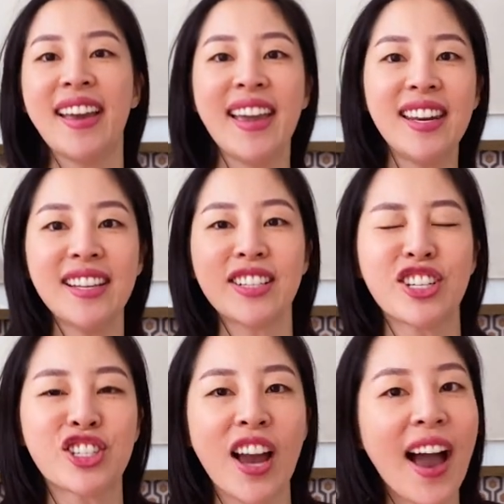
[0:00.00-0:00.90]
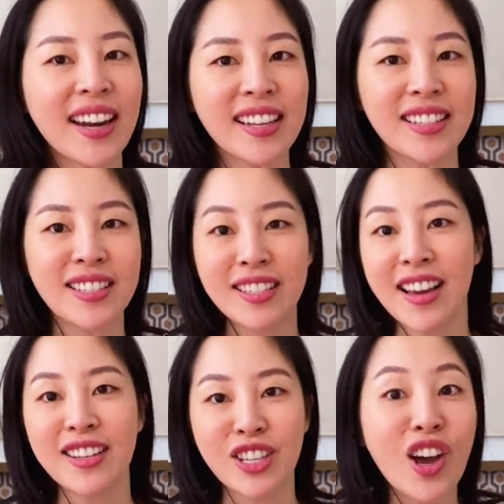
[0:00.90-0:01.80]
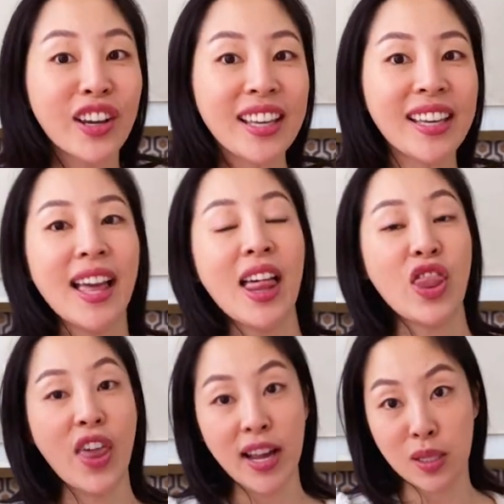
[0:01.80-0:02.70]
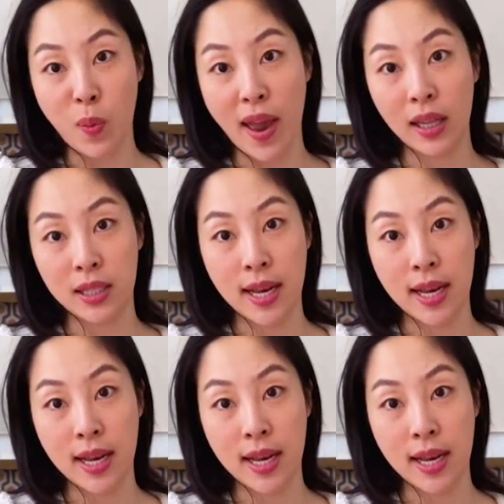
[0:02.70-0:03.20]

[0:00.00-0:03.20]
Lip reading: It is a Chinese done turkey. That's why it'll